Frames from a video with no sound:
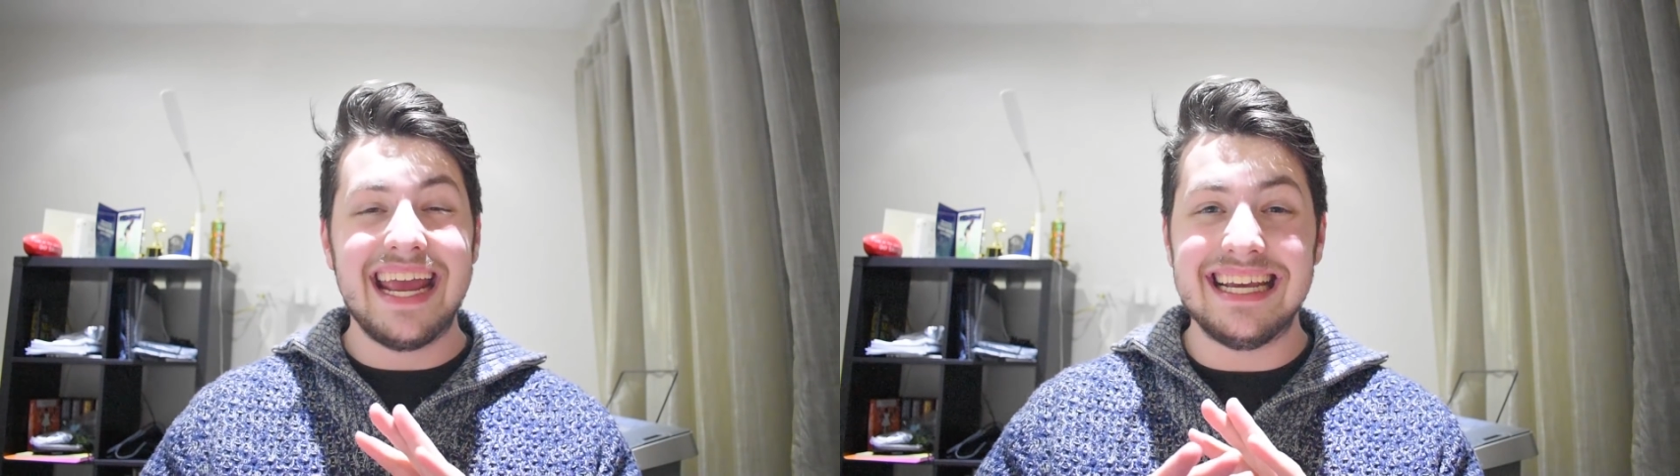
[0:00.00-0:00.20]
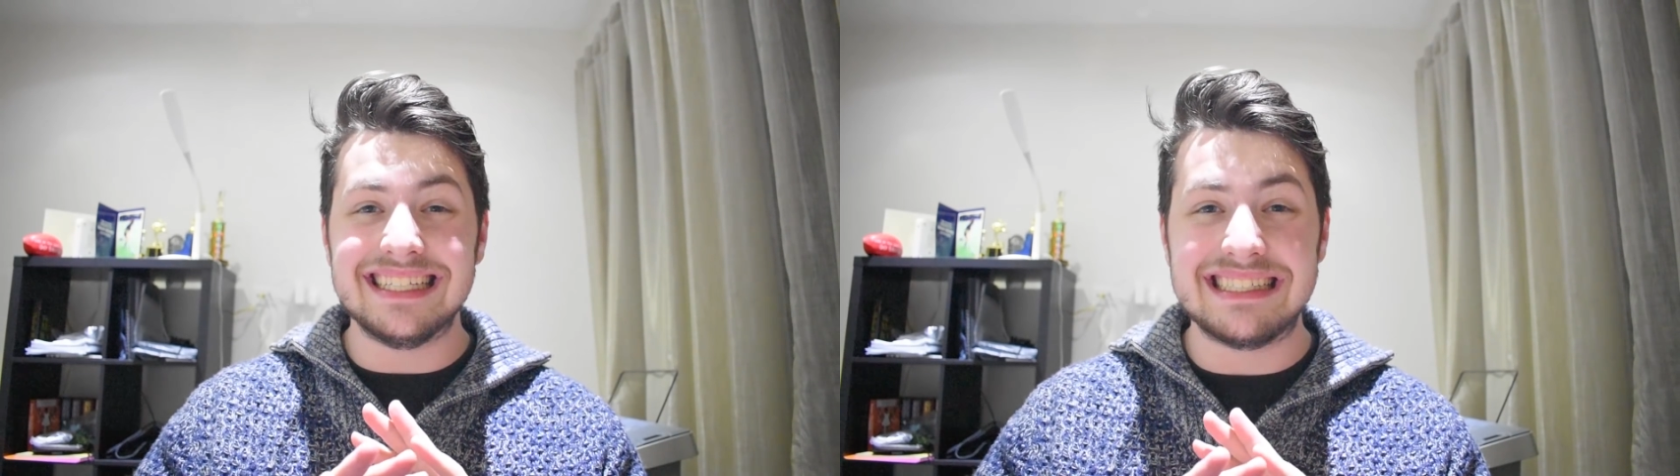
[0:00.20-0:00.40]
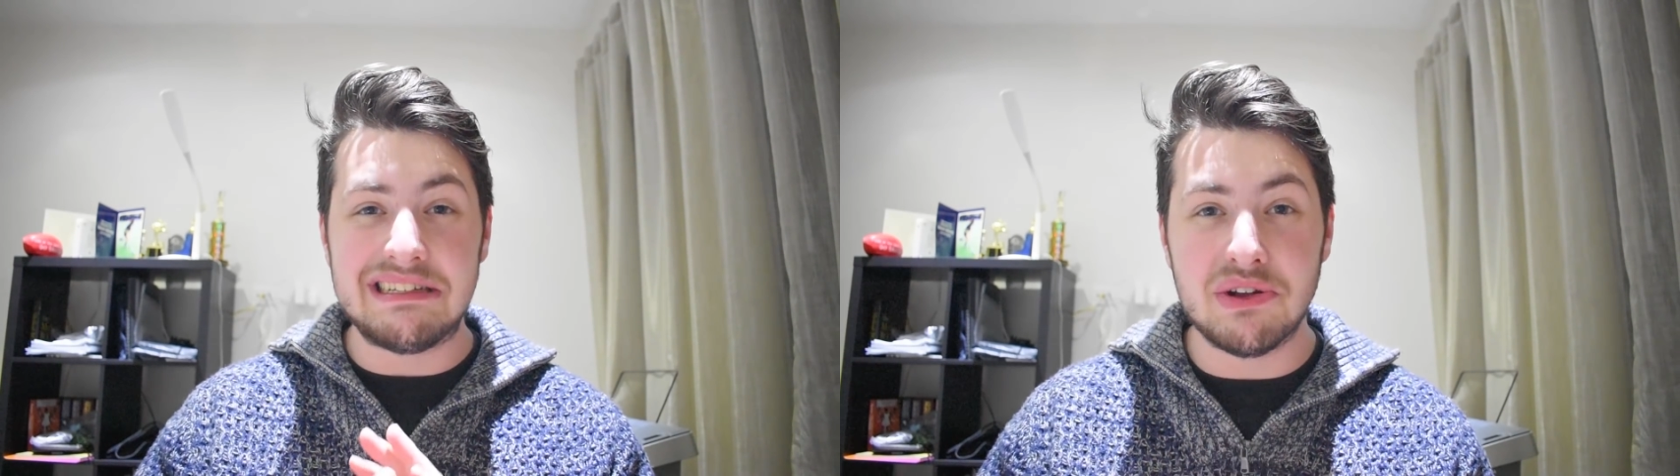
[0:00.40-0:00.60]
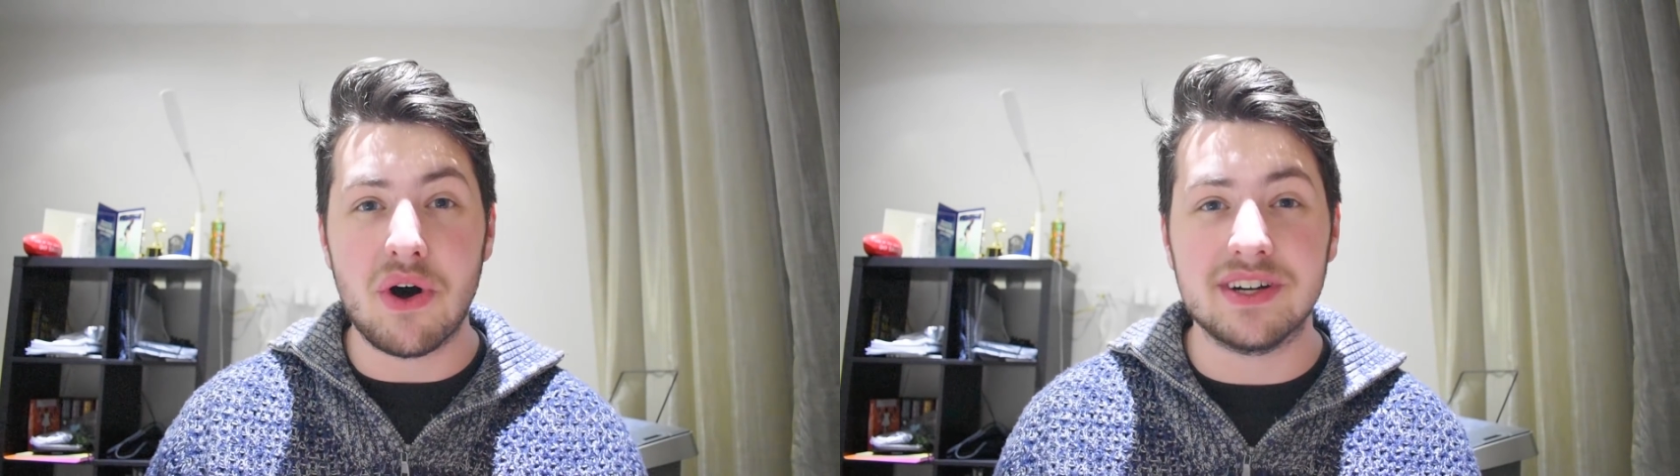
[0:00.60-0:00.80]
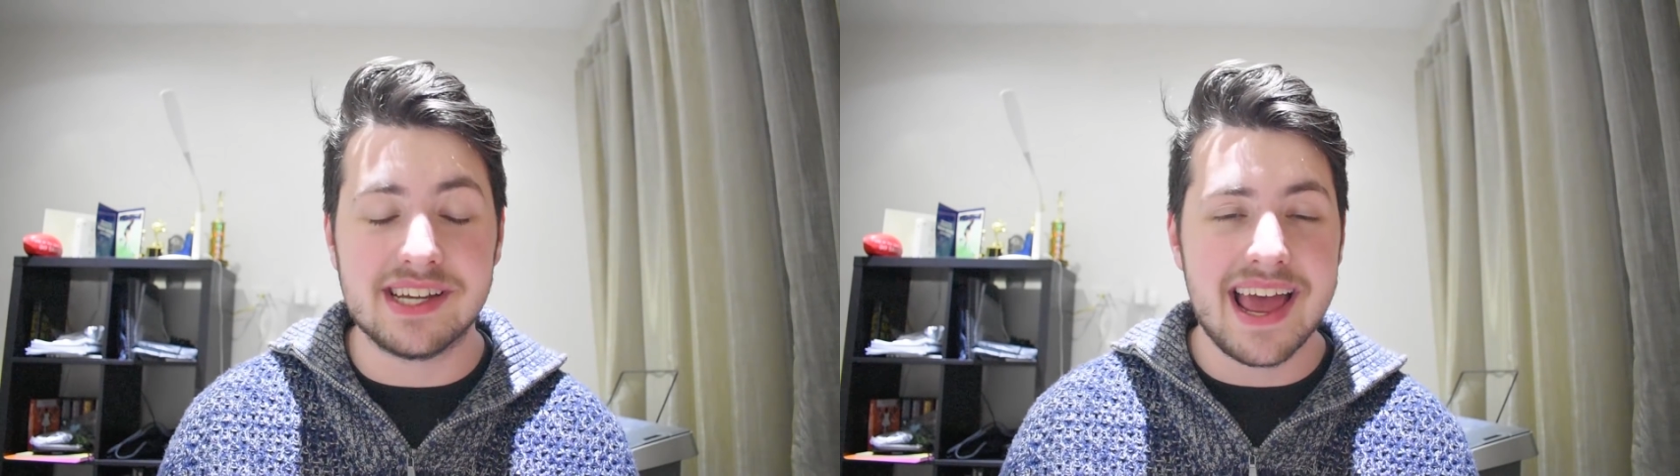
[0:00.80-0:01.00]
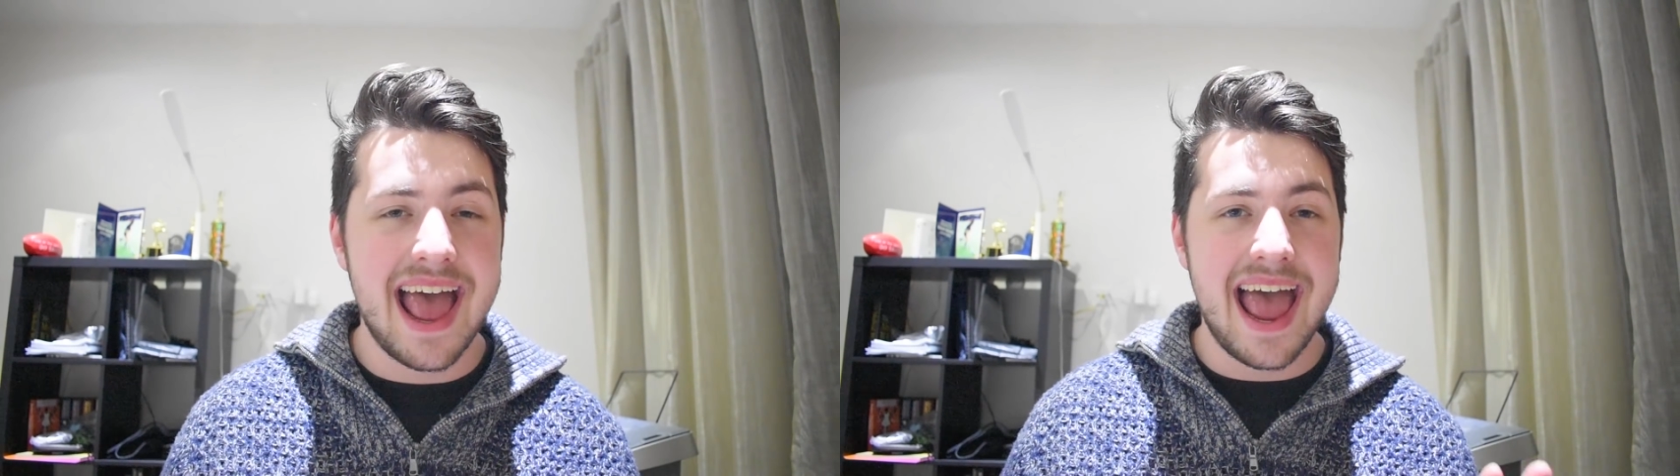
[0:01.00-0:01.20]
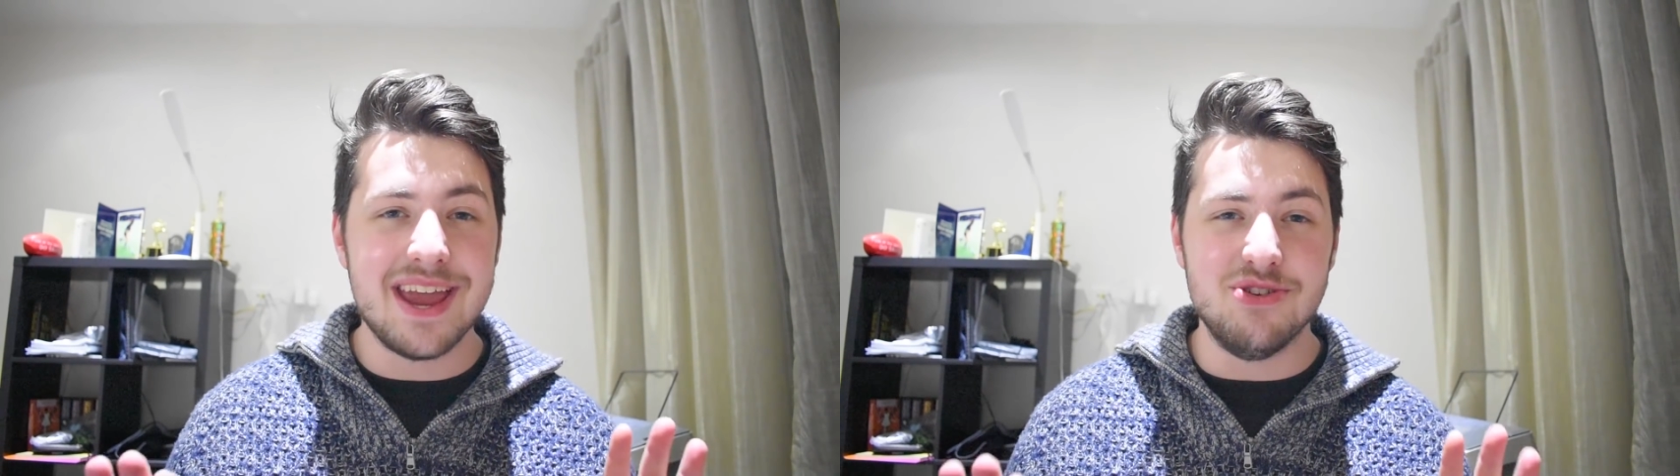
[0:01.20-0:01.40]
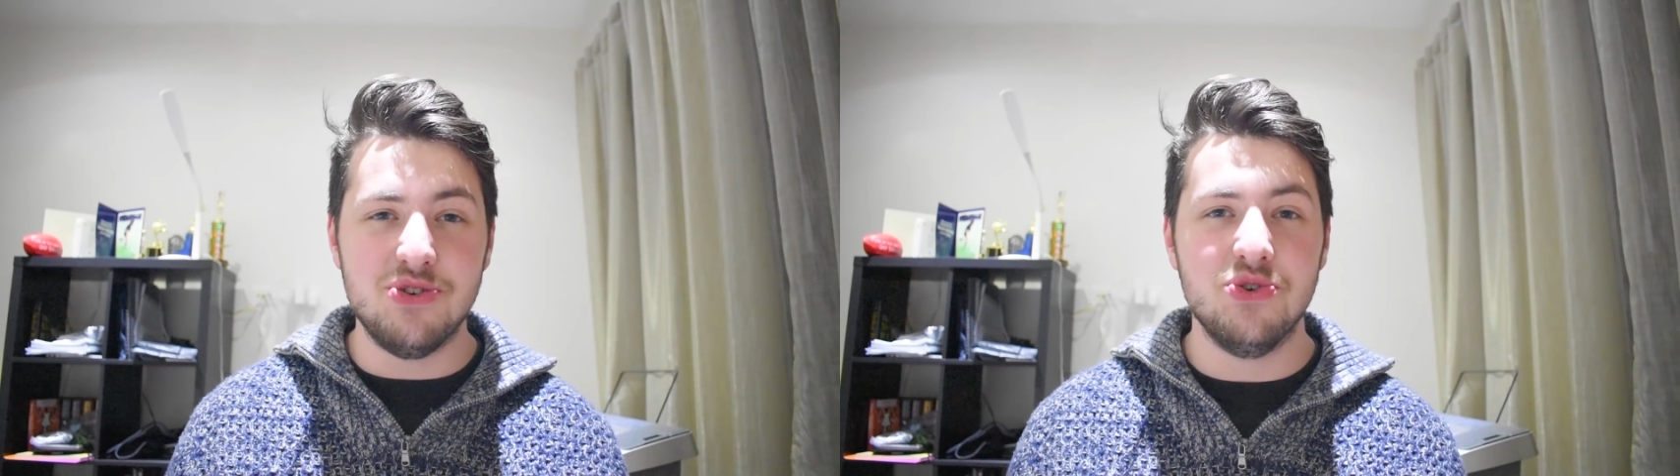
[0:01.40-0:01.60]
is not
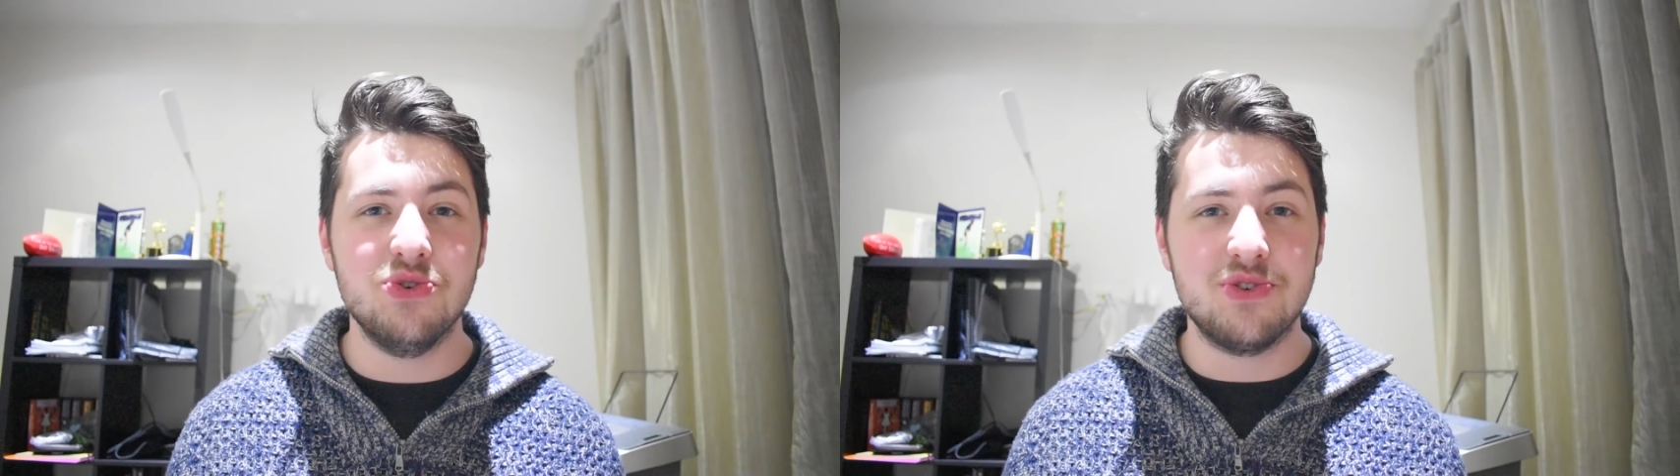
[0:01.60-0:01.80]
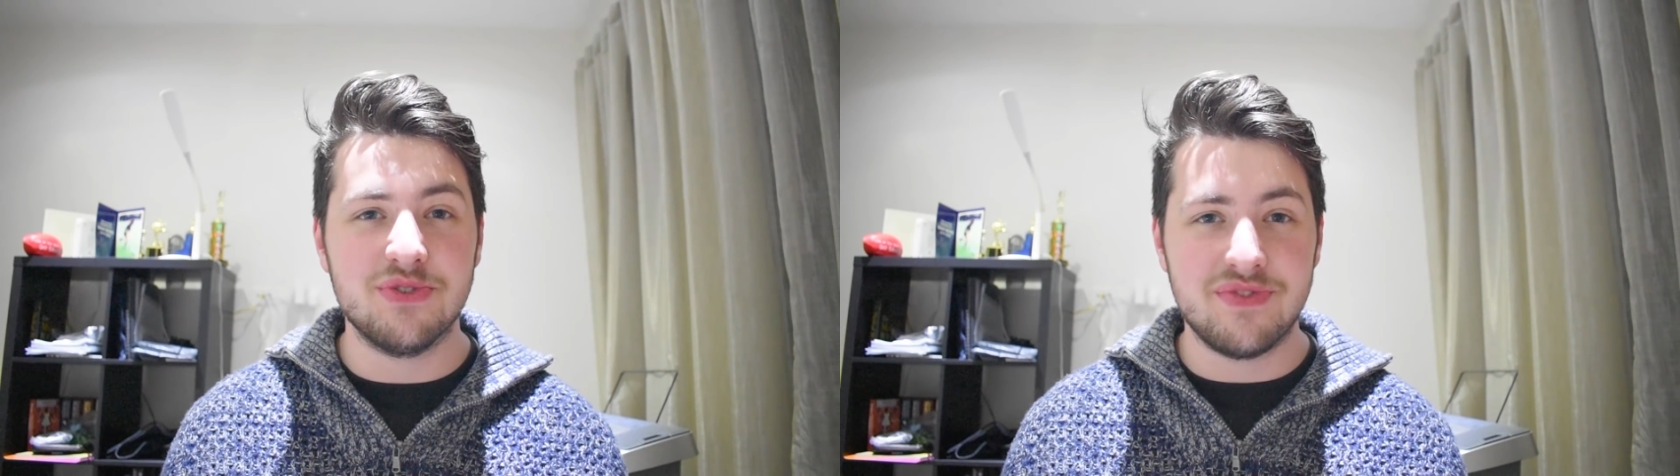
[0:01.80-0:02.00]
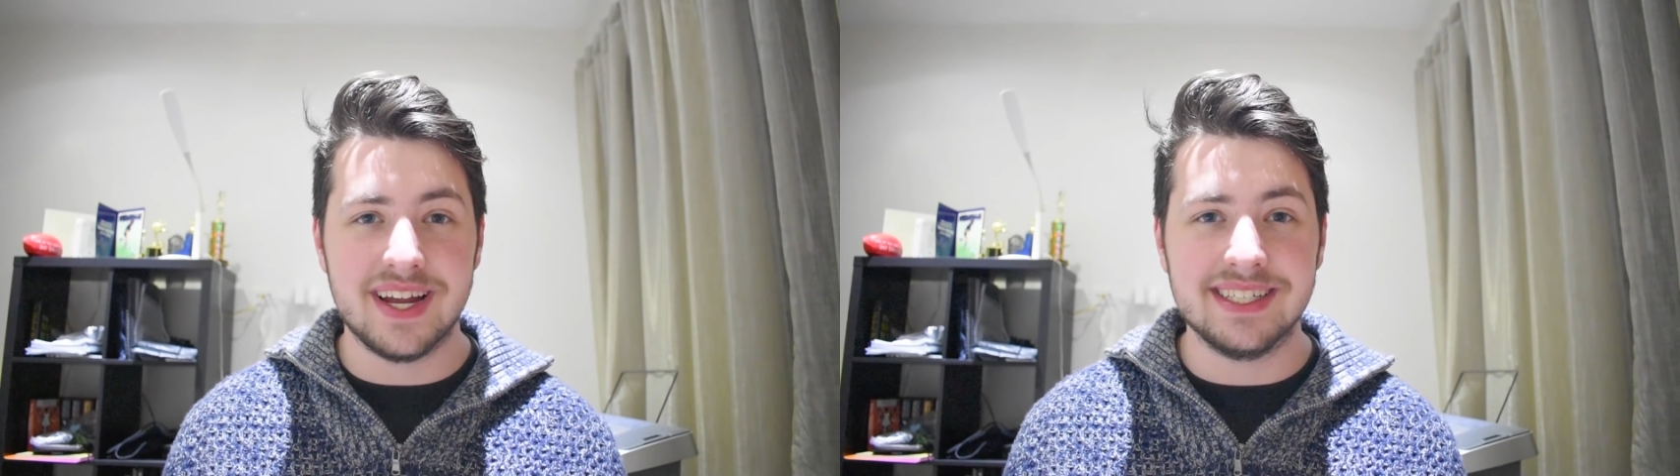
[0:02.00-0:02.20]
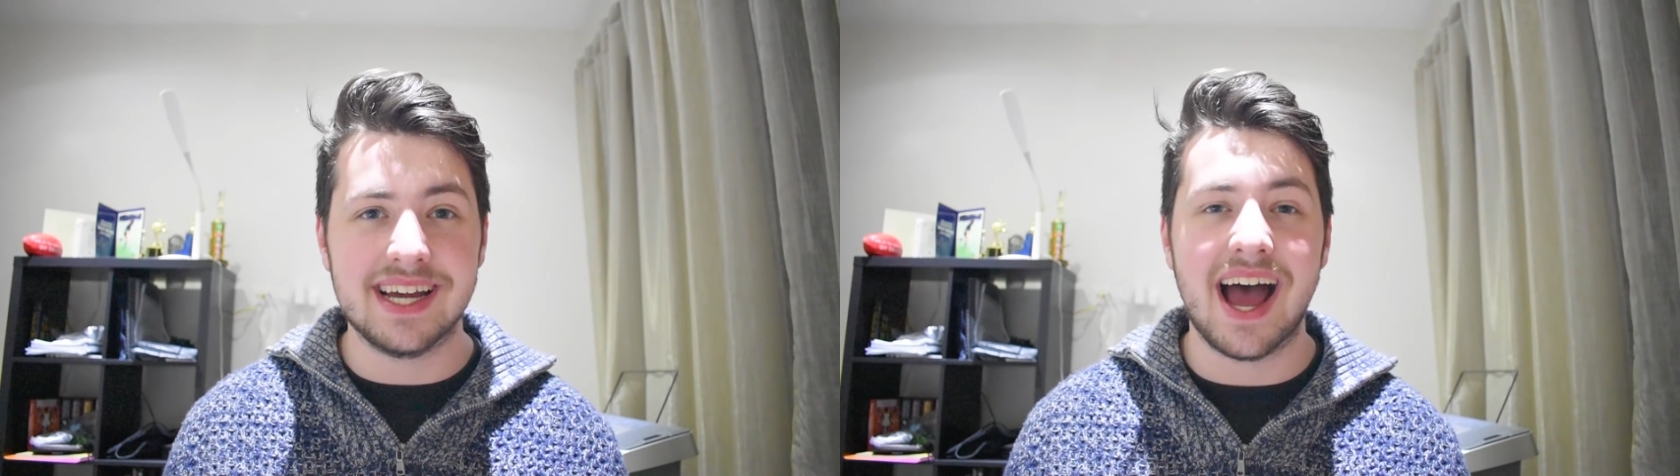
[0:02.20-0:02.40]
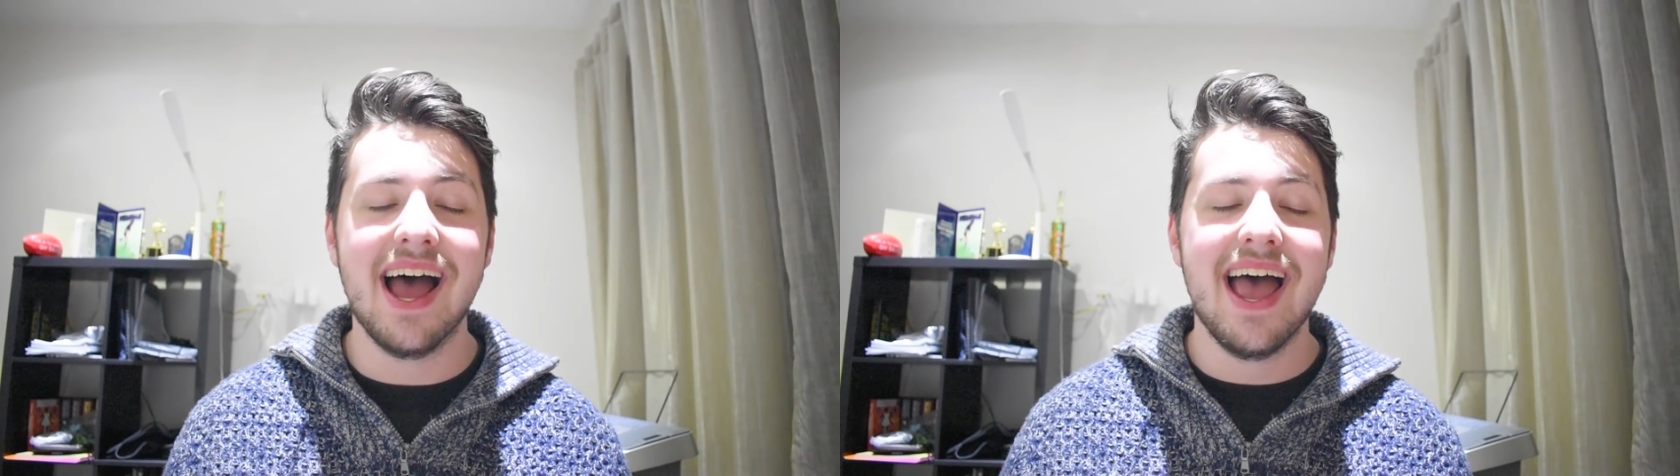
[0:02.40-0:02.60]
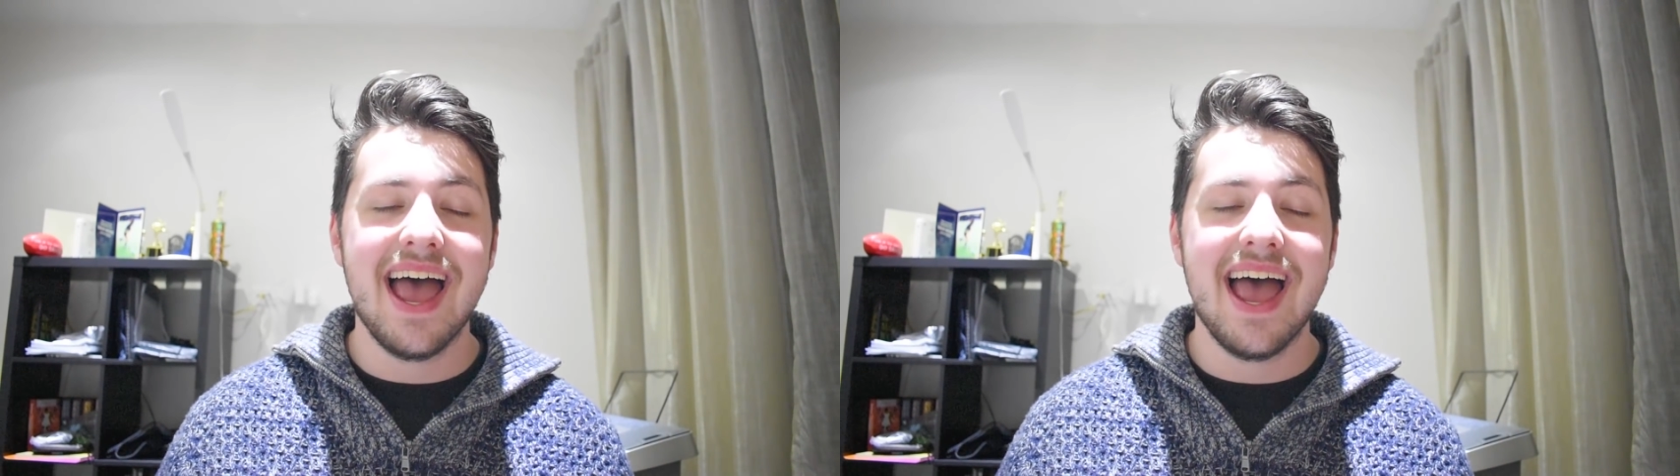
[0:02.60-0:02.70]
a new Defender